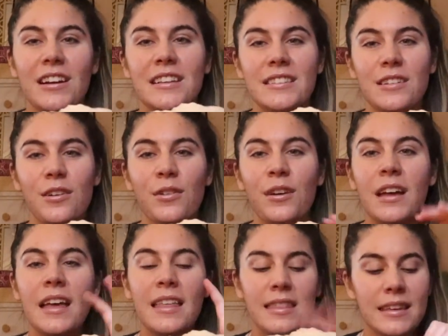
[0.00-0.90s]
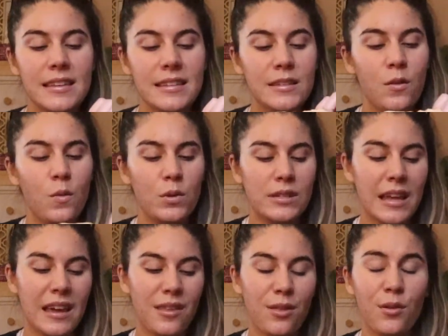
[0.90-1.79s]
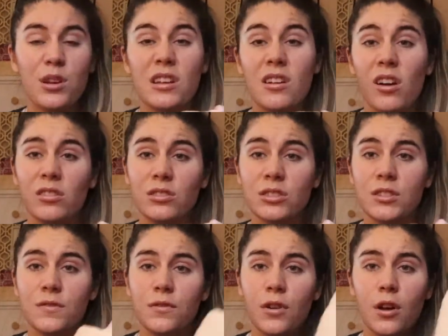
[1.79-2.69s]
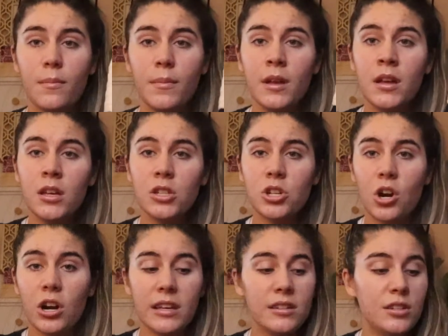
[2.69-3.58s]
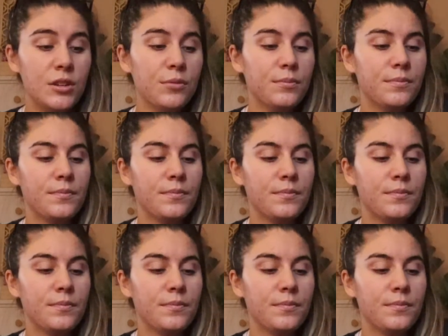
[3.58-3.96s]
And so this was like $30 from Target too.